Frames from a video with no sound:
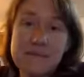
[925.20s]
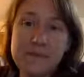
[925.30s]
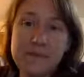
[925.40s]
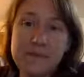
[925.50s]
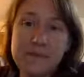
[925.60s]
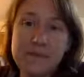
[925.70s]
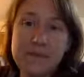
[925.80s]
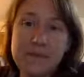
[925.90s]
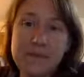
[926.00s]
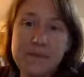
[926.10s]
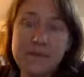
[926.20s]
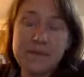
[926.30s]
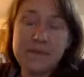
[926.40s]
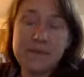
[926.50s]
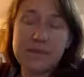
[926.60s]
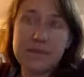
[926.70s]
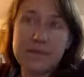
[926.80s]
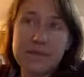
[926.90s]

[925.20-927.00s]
No one is speaking in this clip.